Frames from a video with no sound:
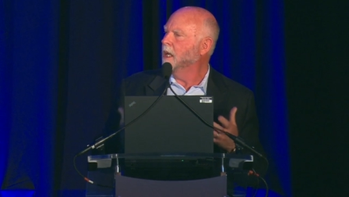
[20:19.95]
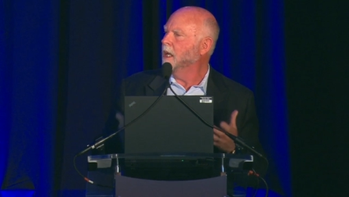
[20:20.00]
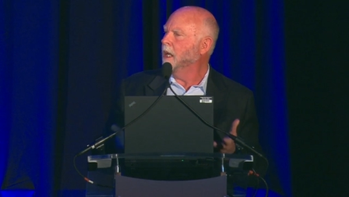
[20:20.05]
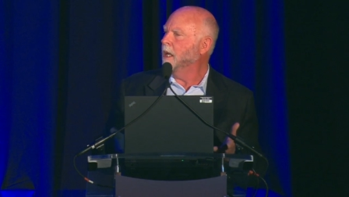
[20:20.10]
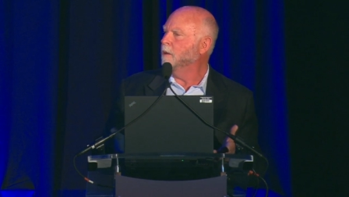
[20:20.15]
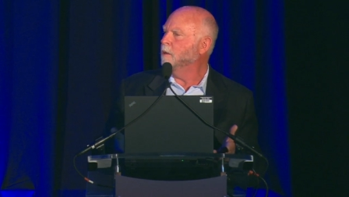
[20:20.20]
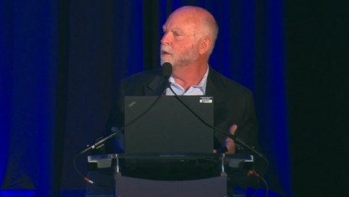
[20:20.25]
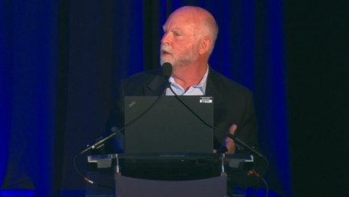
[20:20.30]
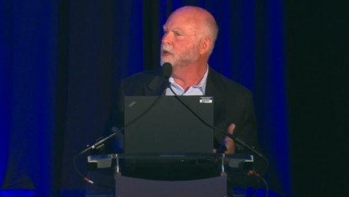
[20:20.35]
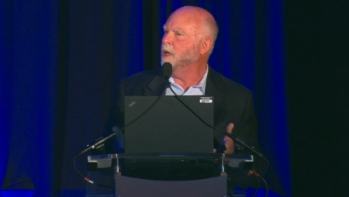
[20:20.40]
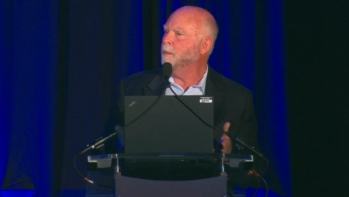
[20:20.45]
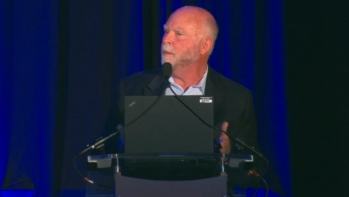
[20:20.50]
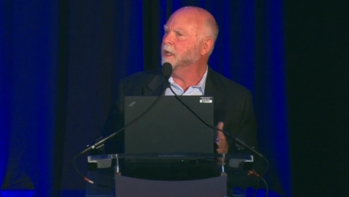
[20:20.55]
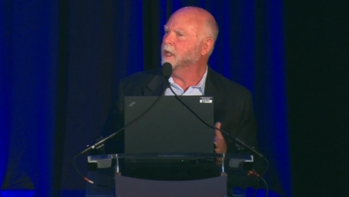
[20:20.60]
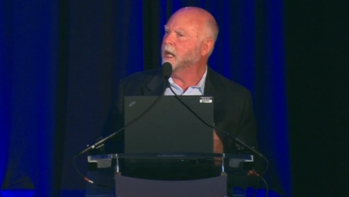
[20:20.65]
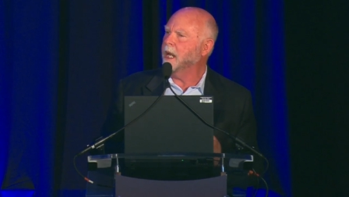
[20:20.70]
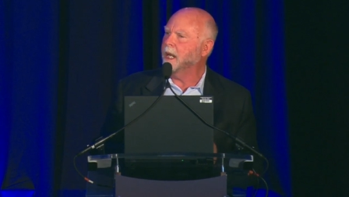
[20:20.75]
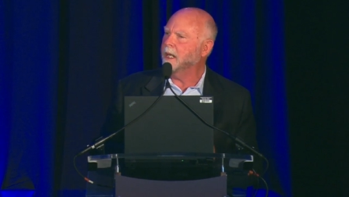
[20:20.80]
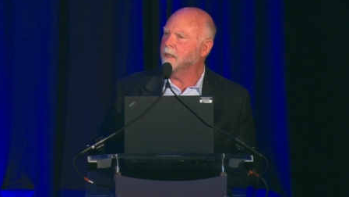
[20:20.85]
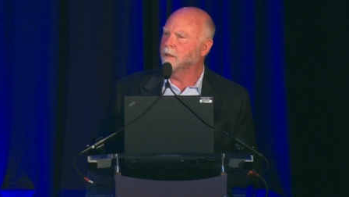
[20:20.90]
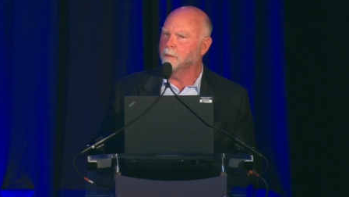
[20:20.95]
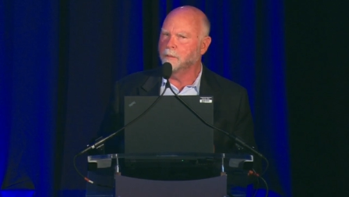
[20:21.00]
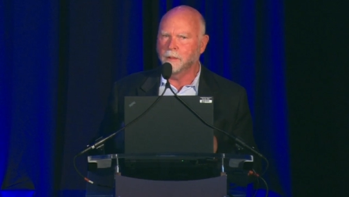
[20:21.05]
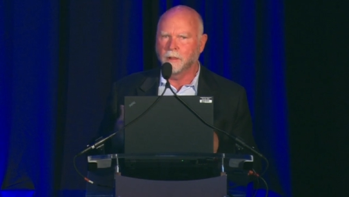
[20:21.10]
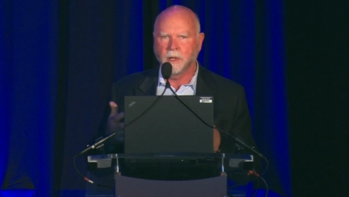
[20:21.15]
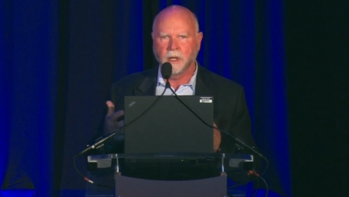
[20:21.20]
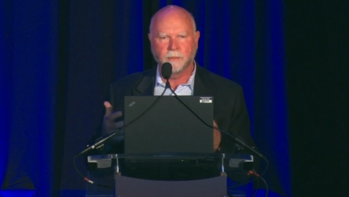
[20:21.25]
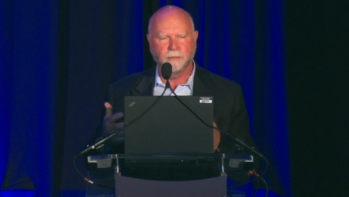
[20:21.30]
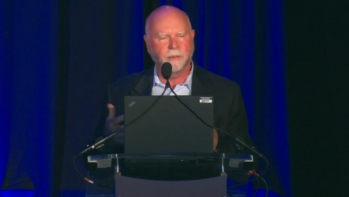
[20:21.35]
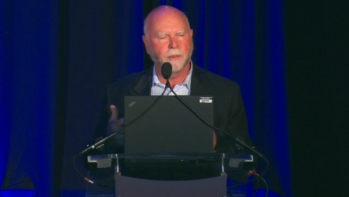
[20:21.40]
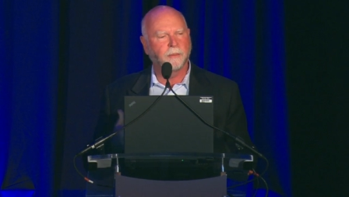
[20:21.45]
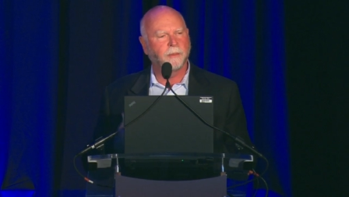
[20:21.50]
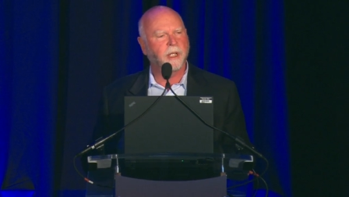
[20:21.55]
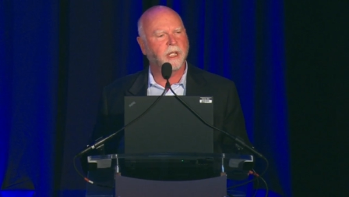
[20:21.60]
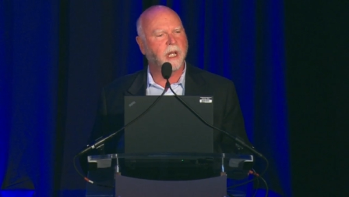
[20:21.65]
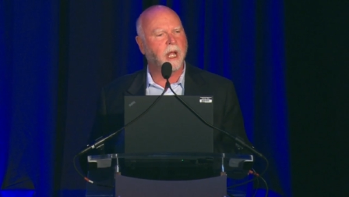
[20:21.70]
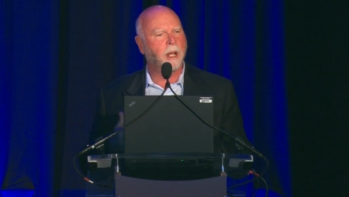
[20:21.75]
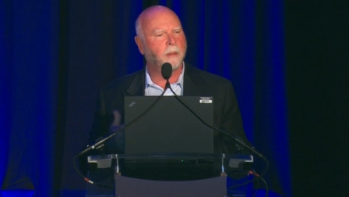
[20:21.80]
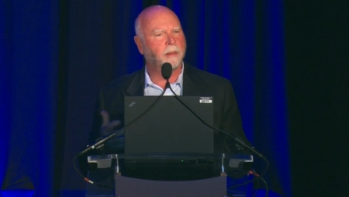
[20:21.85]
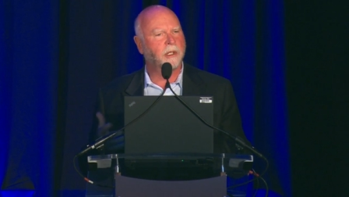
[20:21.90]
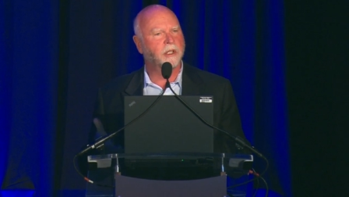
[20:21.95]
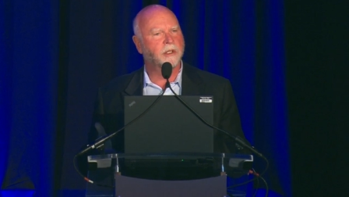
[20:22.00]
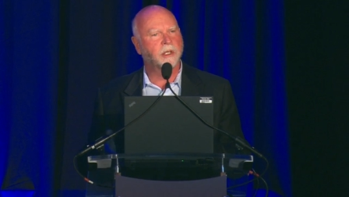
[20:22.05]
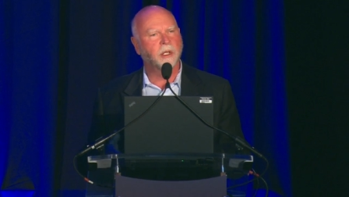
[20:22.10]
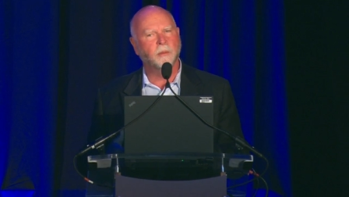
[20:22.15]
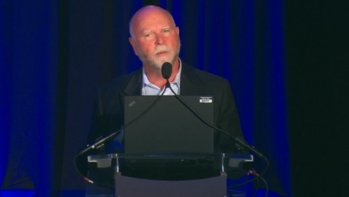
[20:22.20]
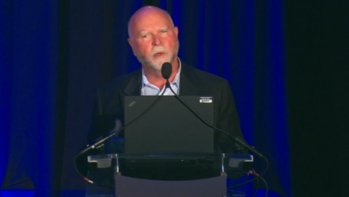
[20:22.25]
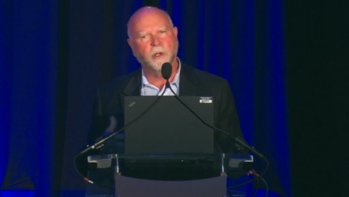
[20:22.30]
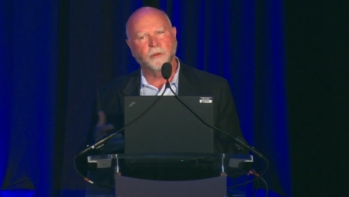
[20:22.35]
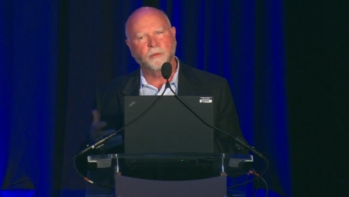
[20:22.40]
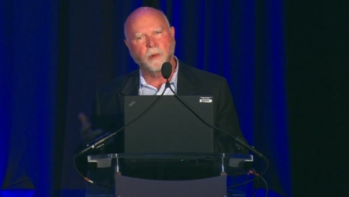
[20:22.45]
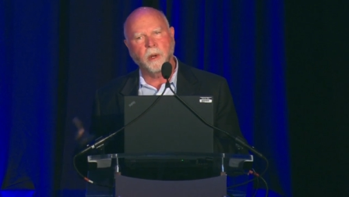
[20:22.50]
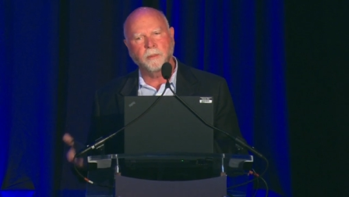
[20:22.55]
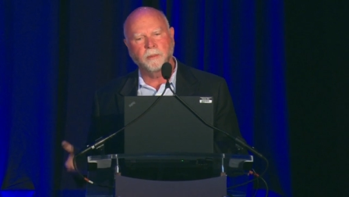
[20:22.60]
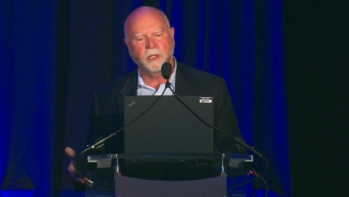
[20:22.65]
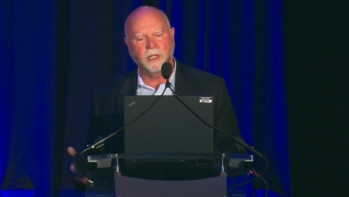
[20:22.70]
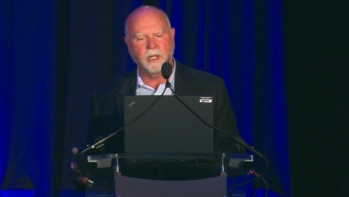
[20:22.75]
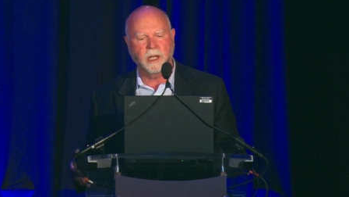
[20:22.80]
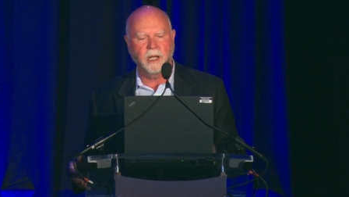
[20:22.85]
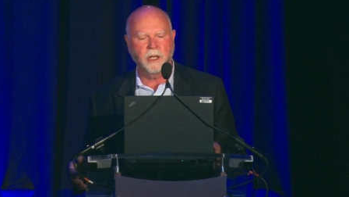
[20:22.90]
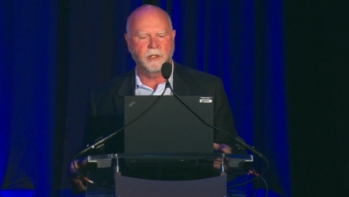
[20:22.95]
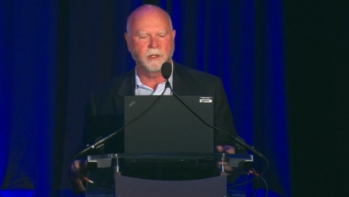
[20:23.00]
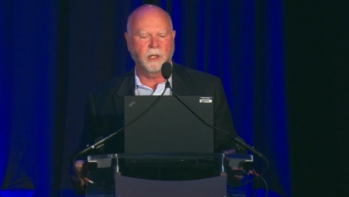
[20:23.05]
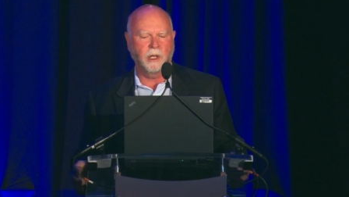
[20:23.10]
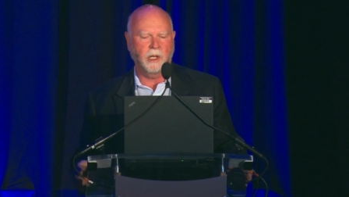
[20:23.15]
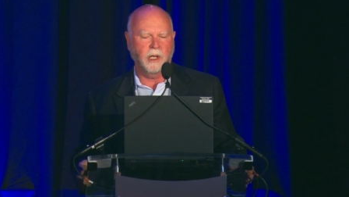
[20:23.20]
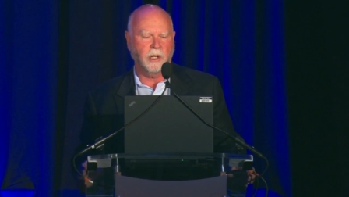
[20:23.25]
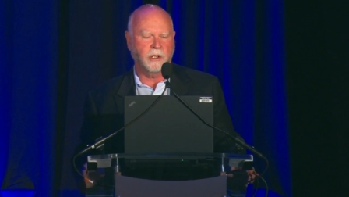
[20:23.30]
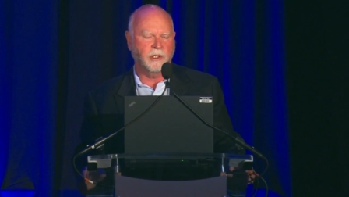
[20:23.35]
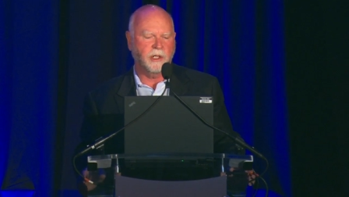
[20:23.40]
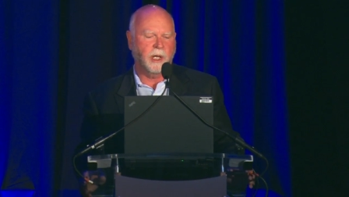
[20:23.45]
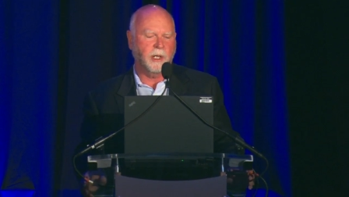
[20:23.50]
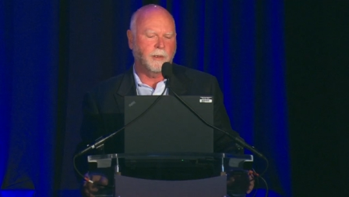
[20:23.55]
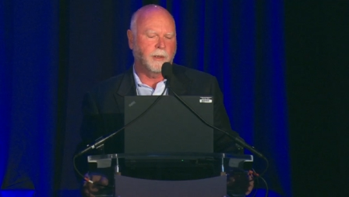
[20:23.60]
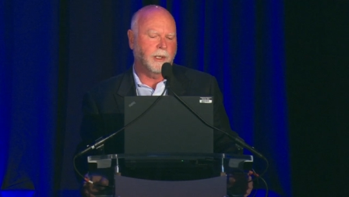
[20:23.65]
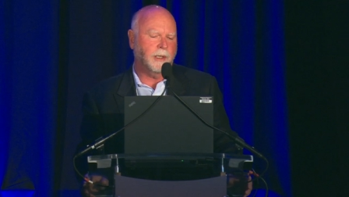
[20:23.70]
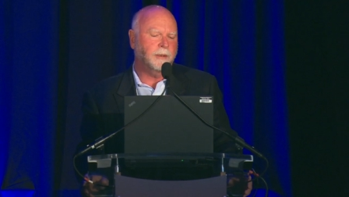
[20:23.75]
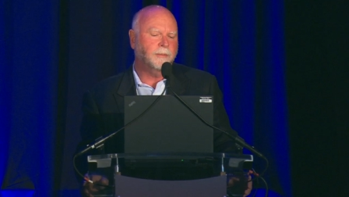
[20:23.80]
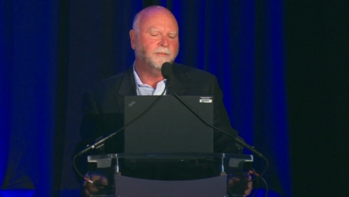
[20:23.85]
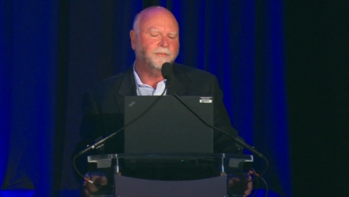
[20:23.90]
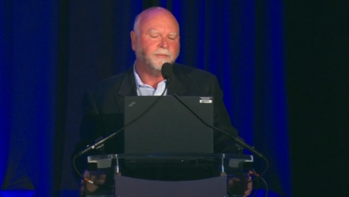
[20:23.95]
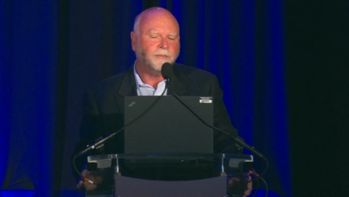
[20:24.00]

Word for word: energy metabol- metabolism, with replication, et cetera.